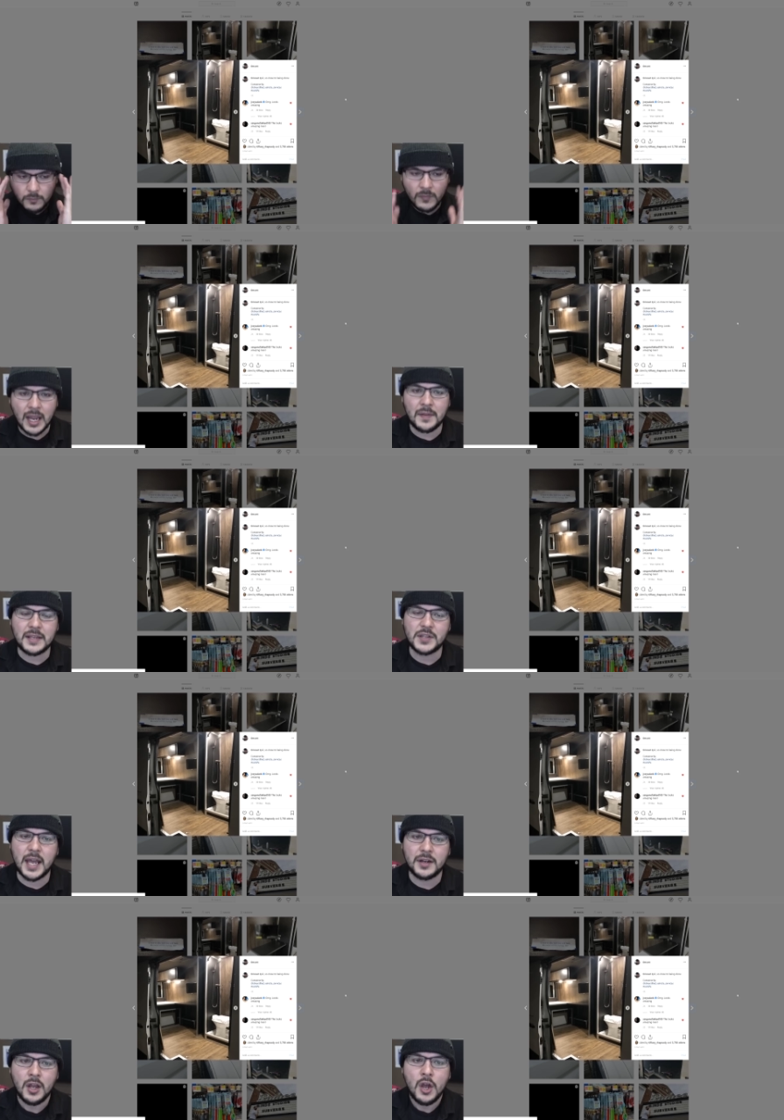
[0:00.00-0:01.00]
And they
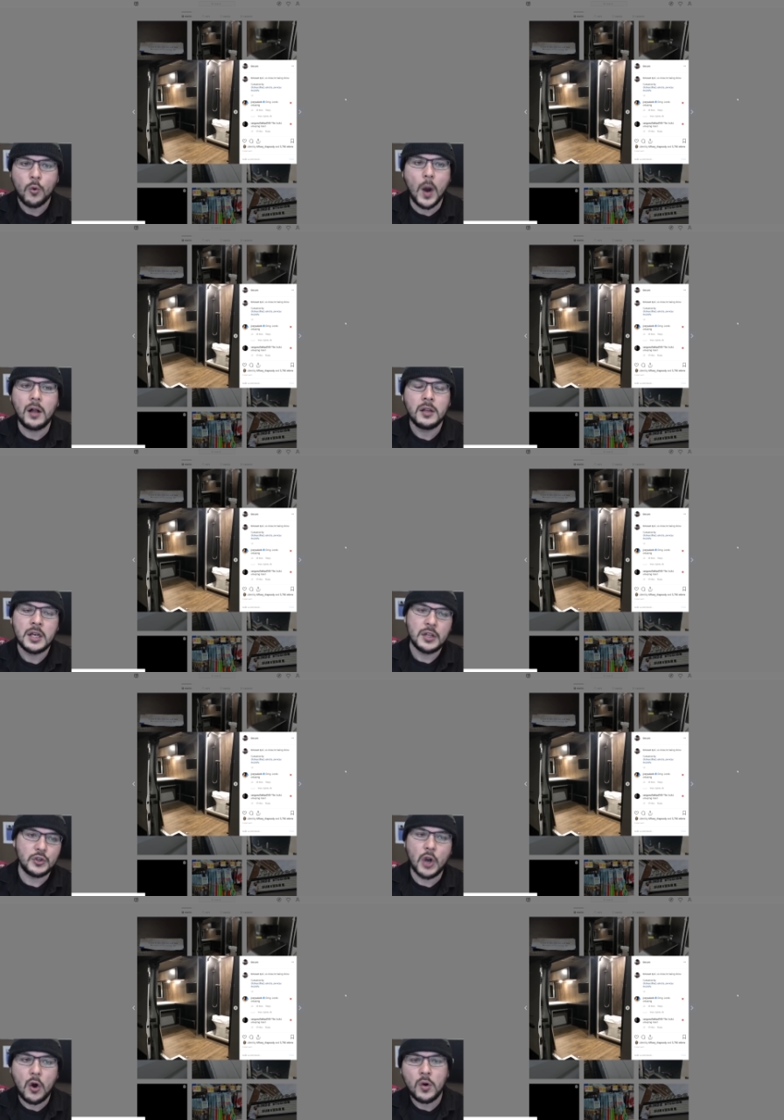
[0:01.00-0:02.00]
said, well,
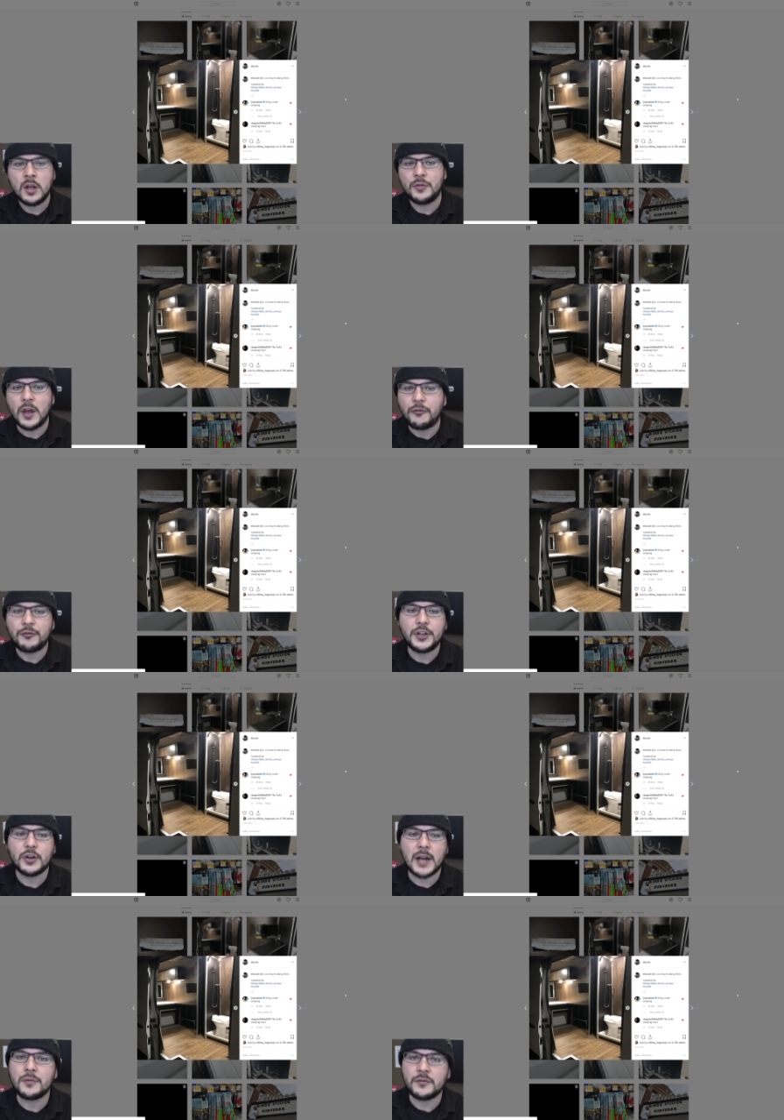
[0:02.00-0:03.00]
you know, they'll figure
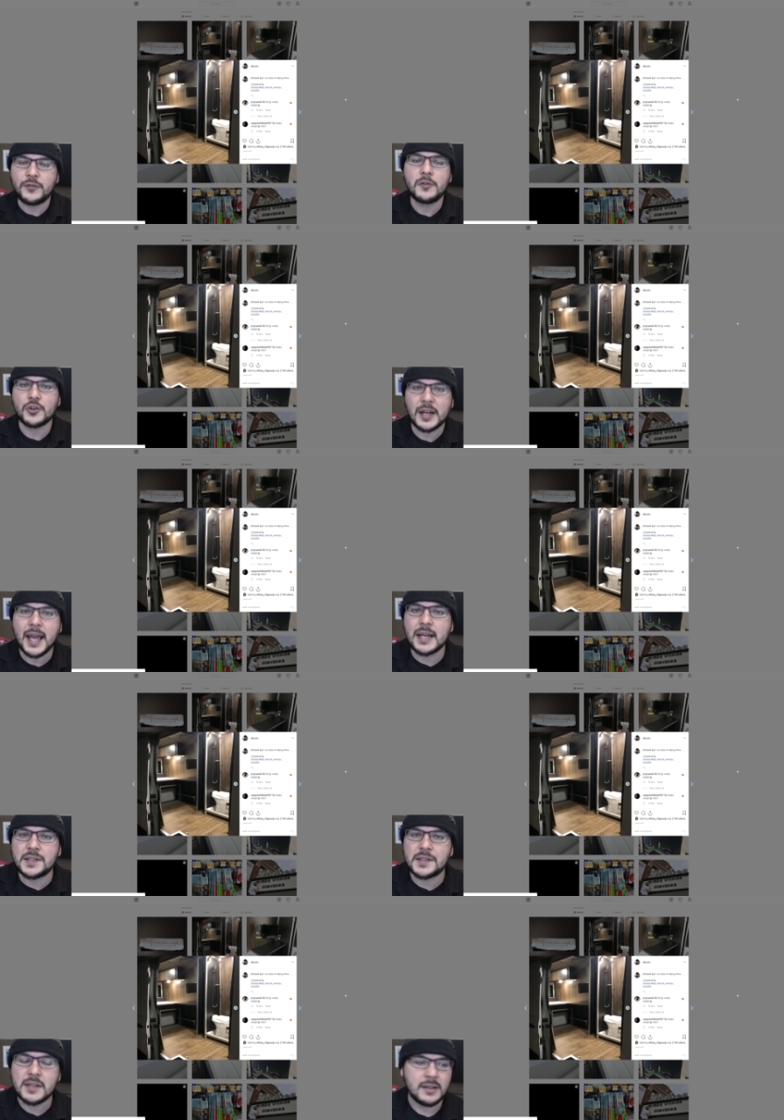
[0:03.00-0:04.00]
it out in the future, I
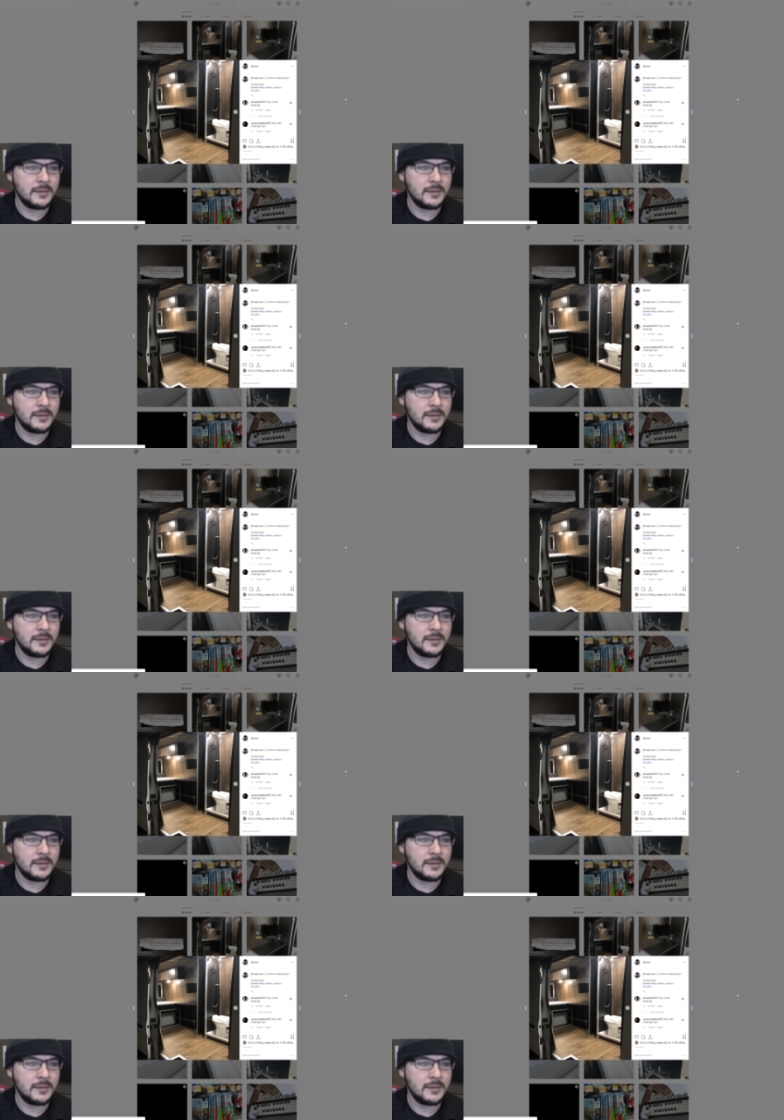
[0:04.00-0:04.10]
guess.